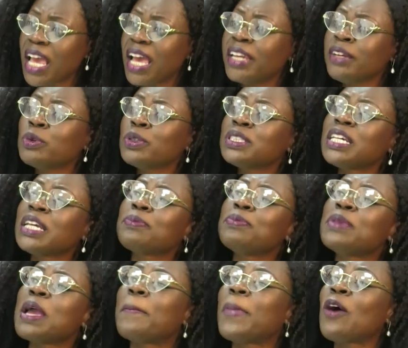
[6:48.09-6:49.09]
and it will take
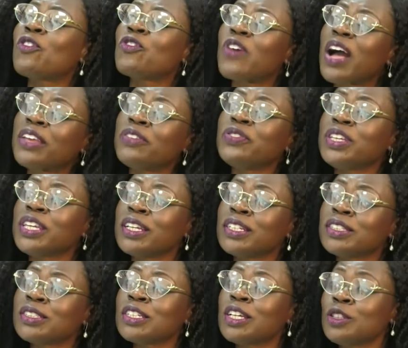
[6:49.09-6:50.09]
me about five
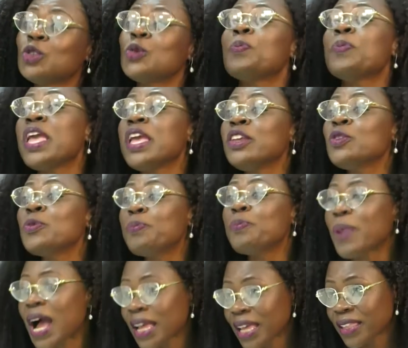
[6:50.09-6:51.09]
years to pay you
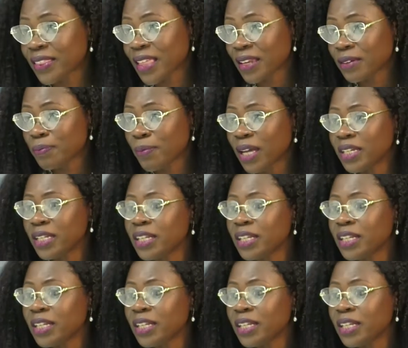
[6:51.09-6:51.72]
back that money.